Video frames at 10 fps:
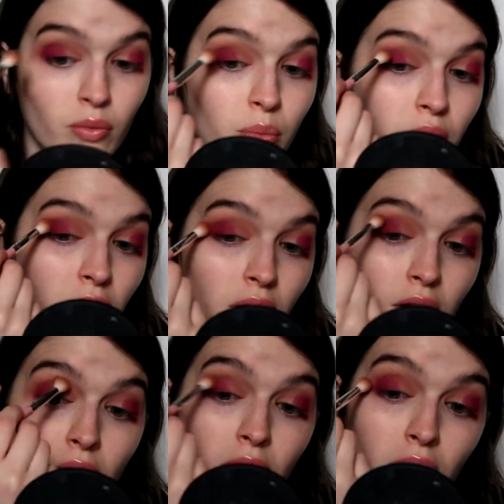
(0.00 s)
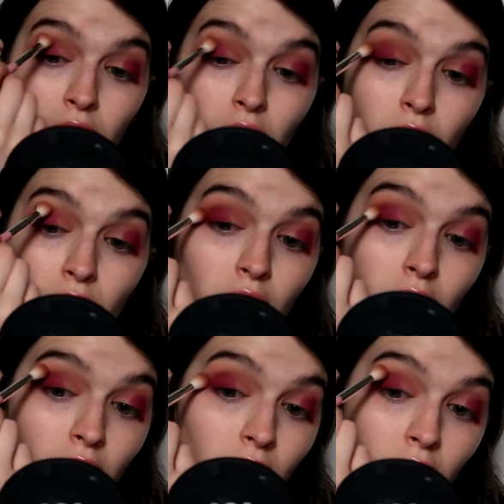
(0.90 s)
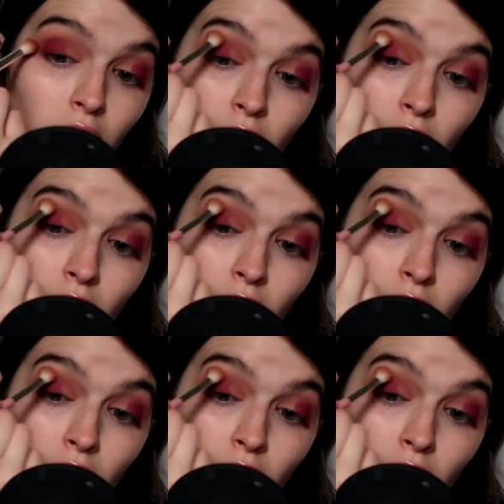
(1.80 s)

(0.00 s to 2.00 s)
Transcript: we've been using.